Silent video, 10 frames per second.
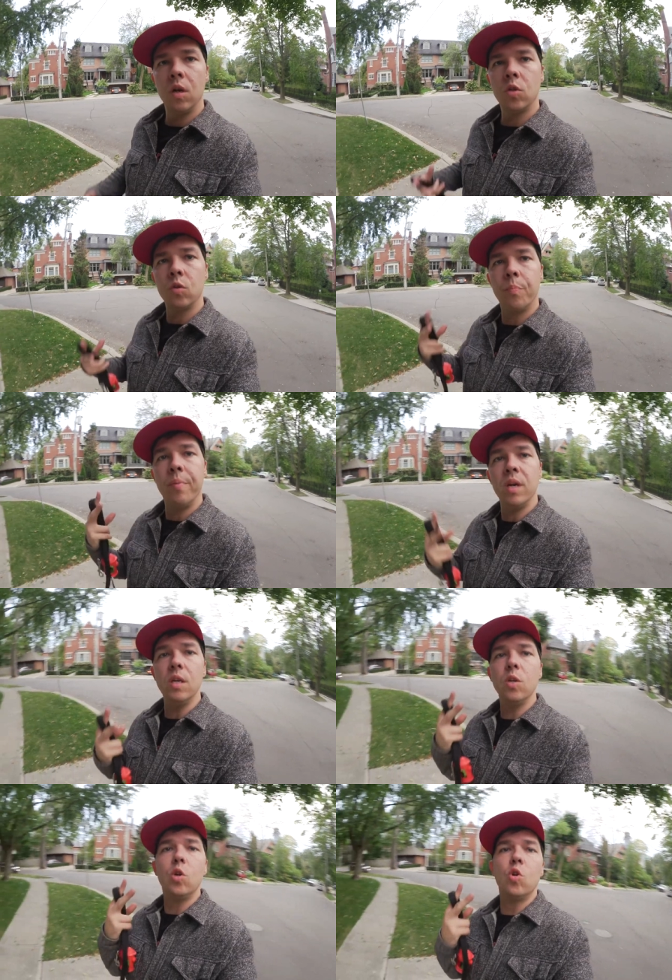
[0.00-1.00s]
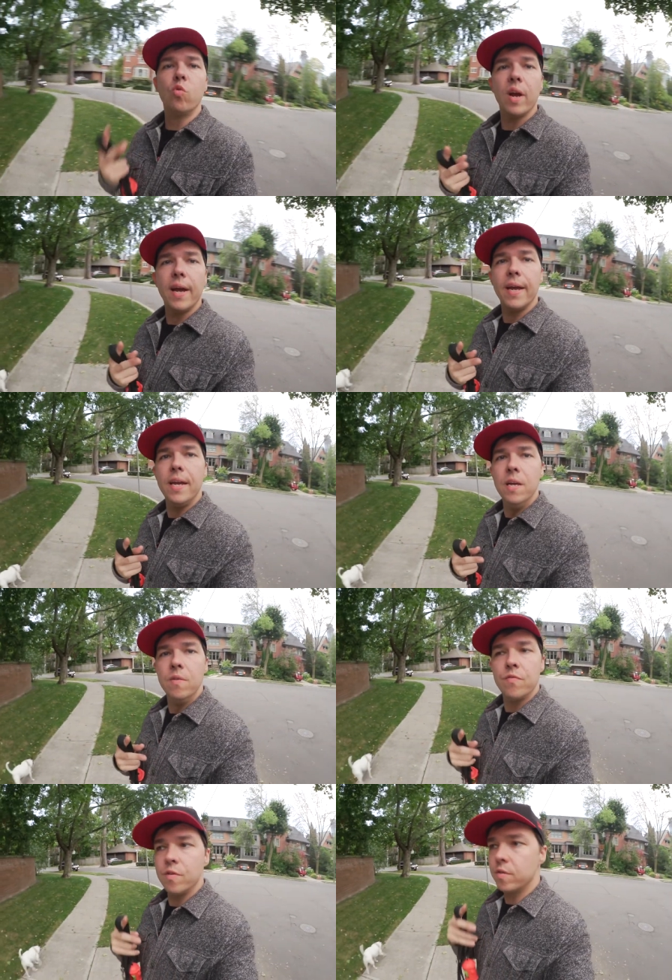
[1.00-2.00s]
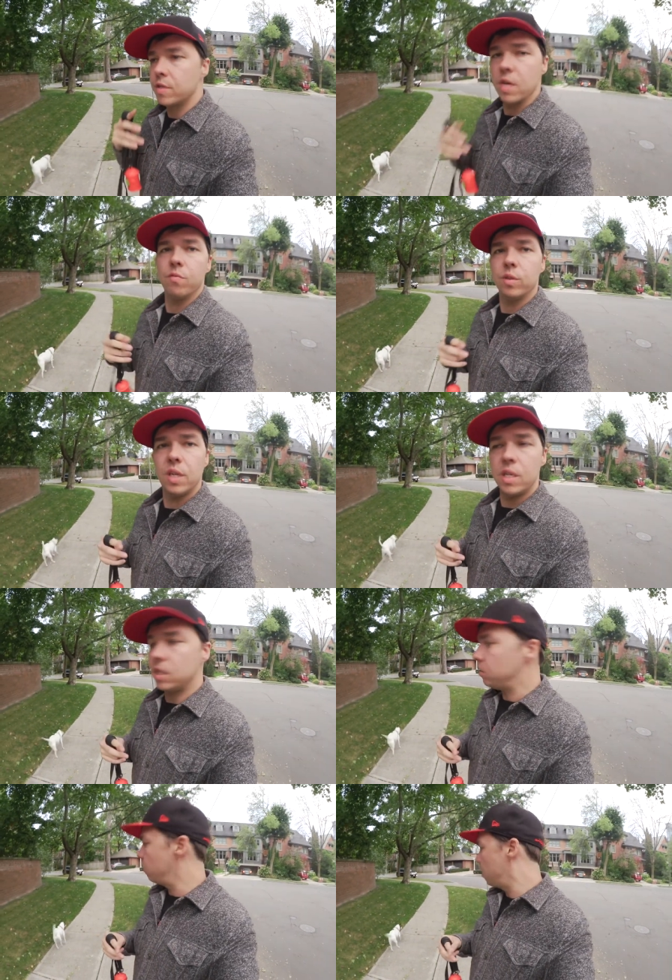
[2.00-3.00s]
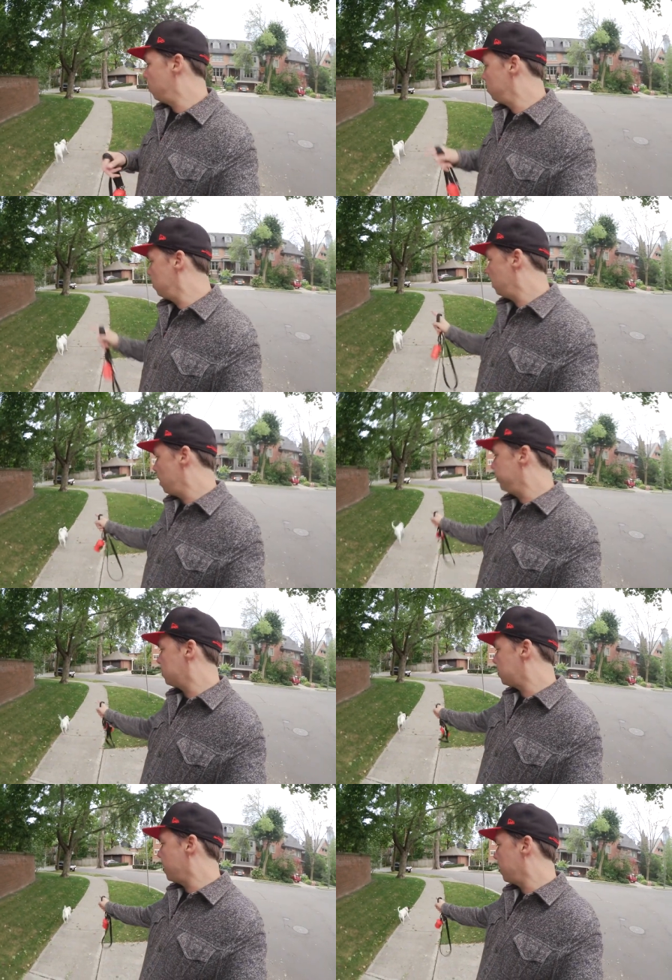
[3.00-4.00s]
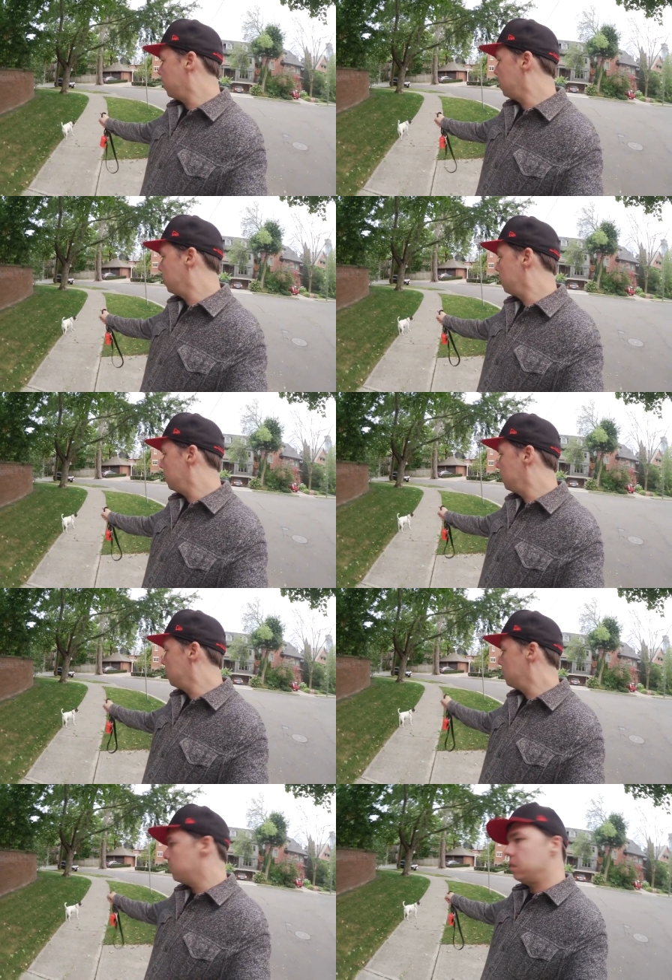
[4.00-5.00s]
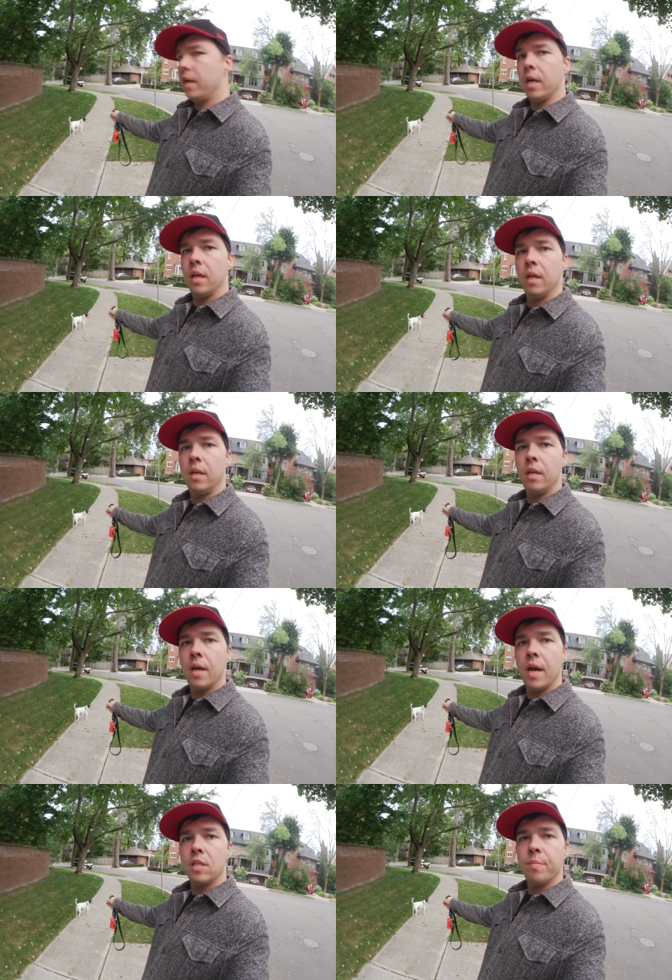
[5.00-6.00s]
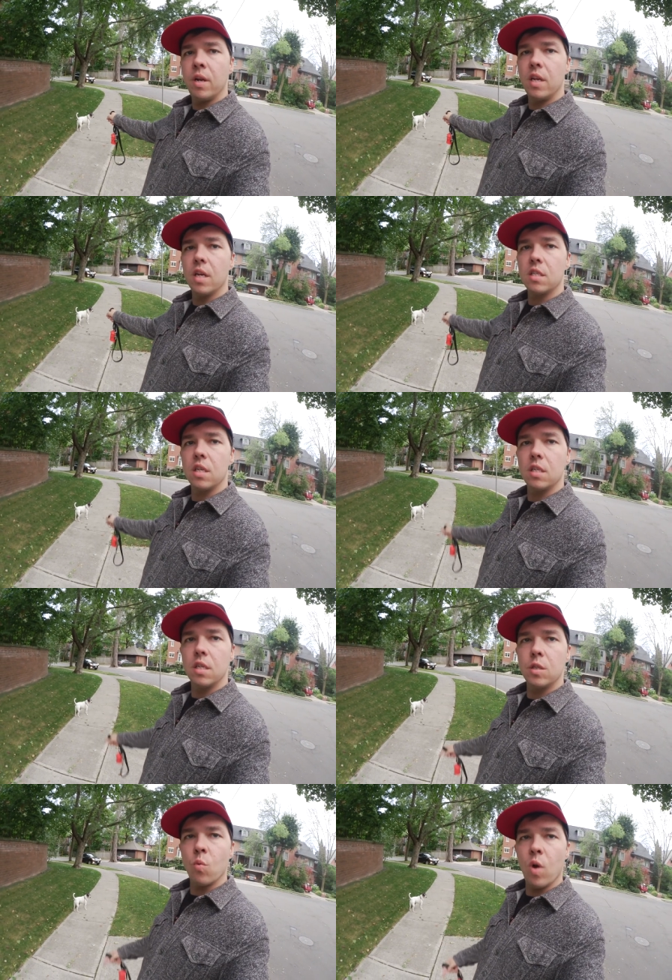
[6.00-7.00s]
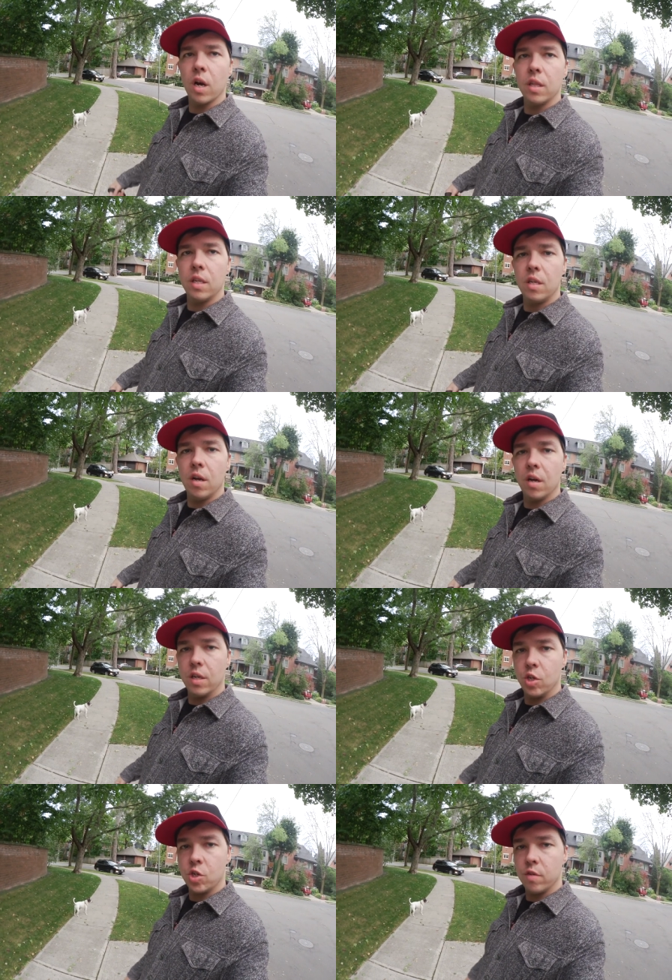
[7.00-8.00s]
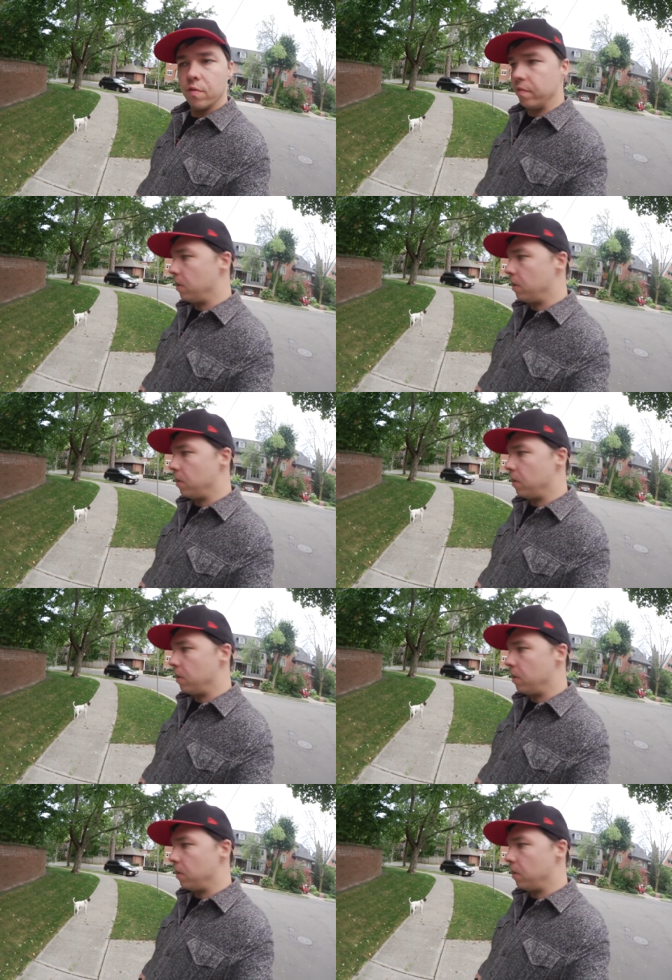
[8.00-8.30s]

So it's been gray for several days in a row. Lemon, stay. Stay. As you might have guessed, this is the walk and the dog edition of the